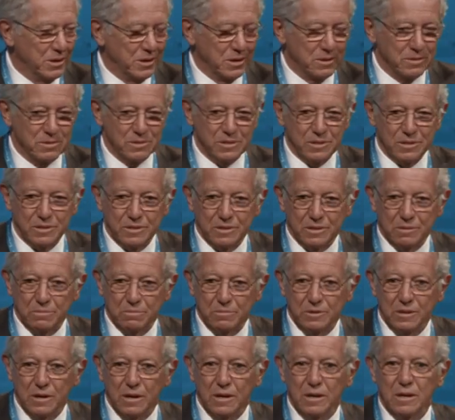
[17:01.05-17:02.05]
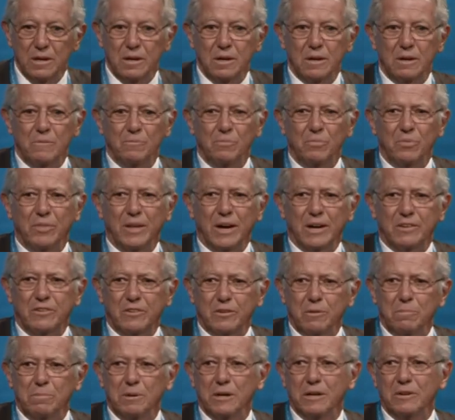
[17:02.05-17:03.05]
ecosystems.
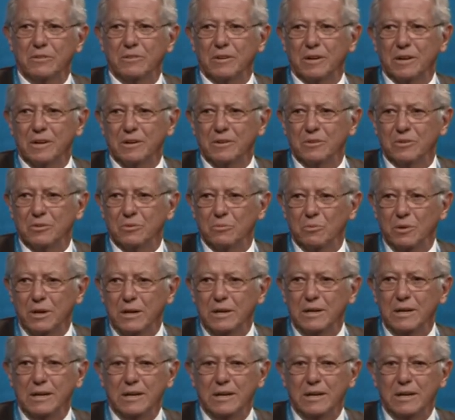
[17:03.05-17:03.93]
That's a big change. We